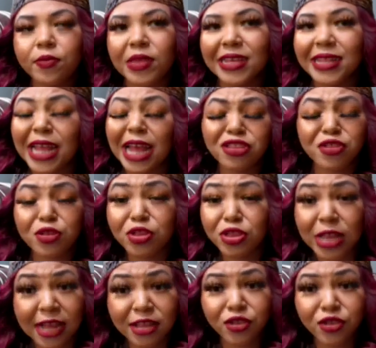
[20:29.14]
that
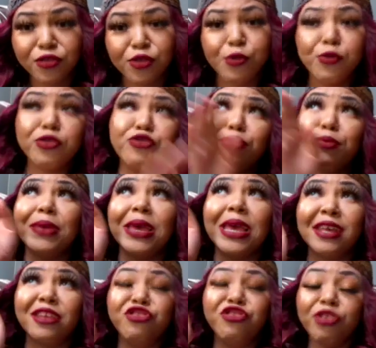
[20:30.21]
surgery, which will be
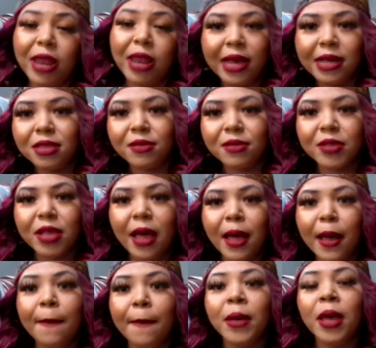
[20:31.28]
in July sometime.
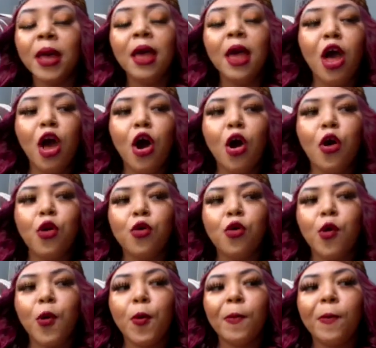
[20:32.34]

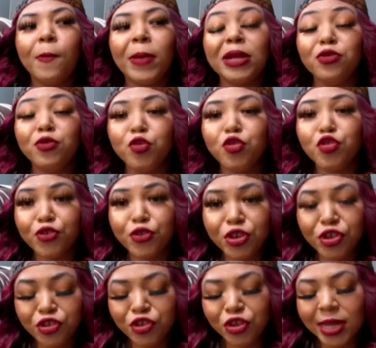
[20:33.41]
My
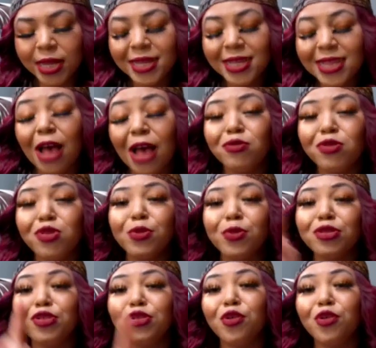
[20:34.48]
nutritionist, I was supposed
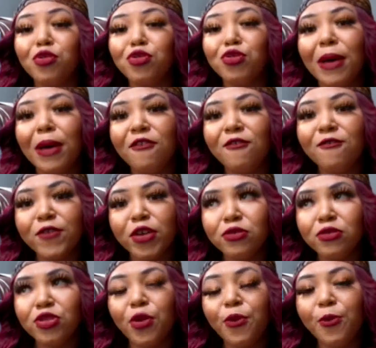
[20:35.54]
to go to my
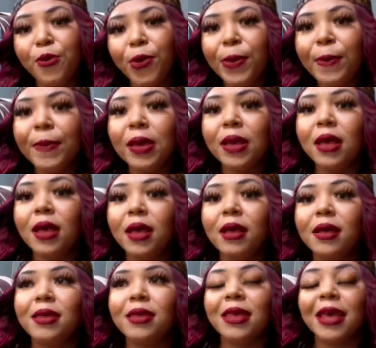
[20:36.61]
first appointment
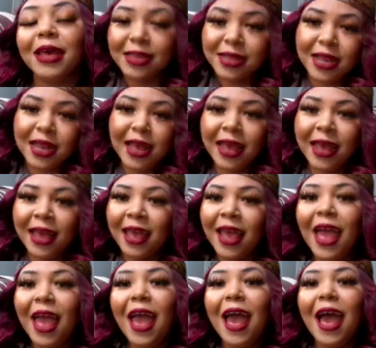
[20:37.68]
yesterday,
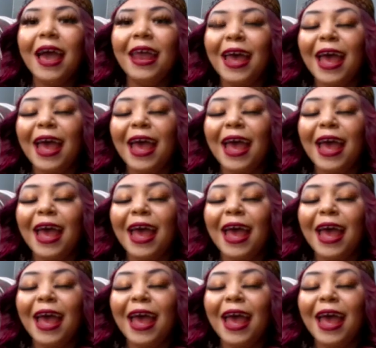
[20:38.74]
and